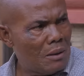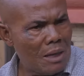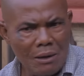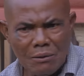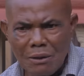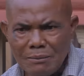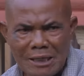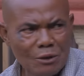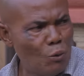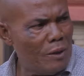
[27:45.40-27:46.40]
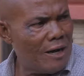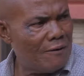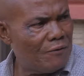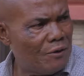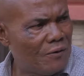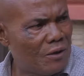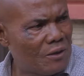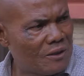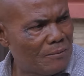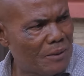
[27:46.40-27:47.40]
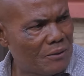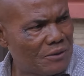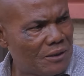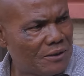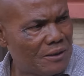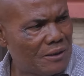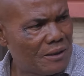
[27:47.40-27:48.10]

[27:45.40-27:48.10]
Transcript: How oh. come that we have never heard about it?